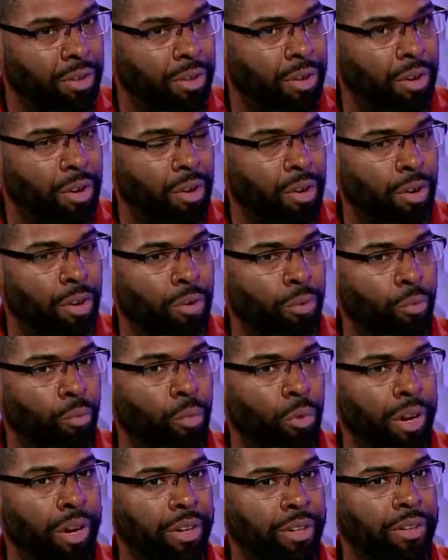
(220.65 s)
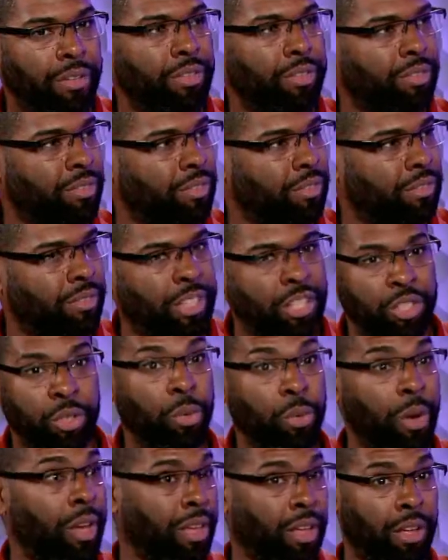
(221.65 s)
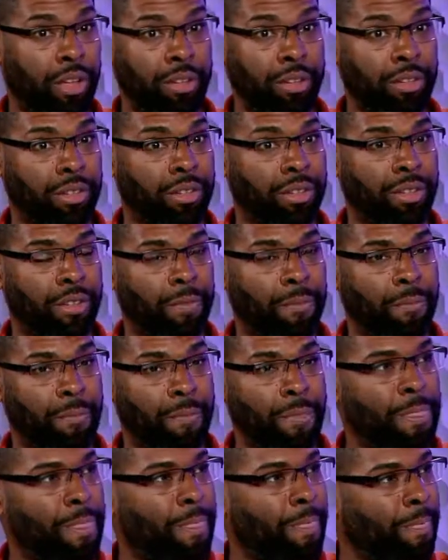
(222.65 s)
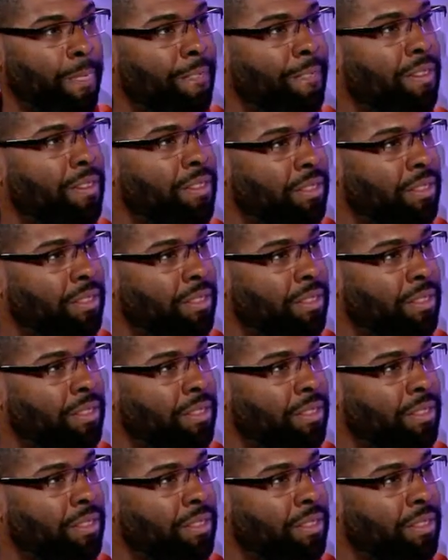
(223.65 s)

Oh. So this pet doesn't do anything. Doesn't do anything at all. That's kind of an abstract